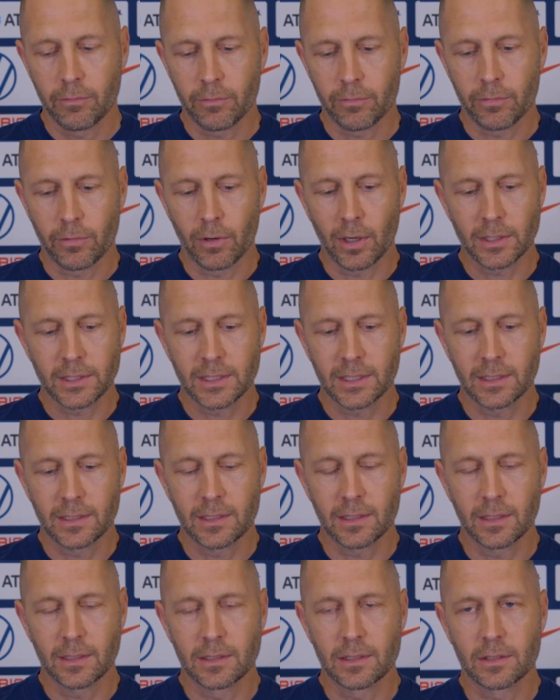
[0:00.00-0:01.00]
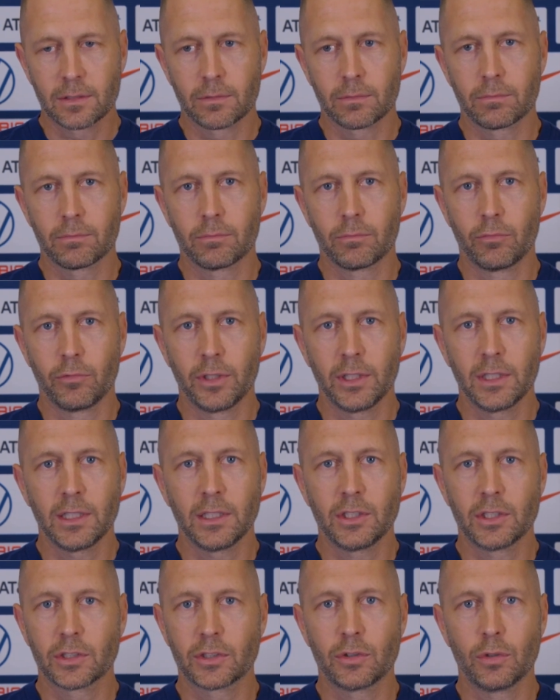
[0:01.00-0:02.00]
for us, it's
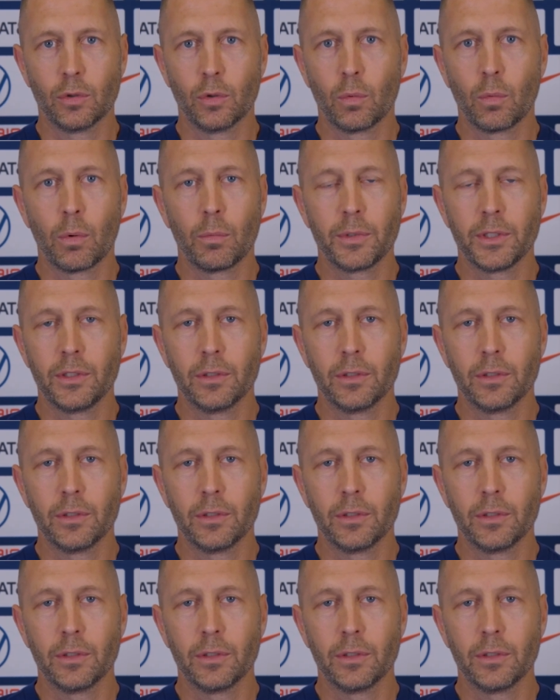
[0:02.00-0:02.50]
really just doing what we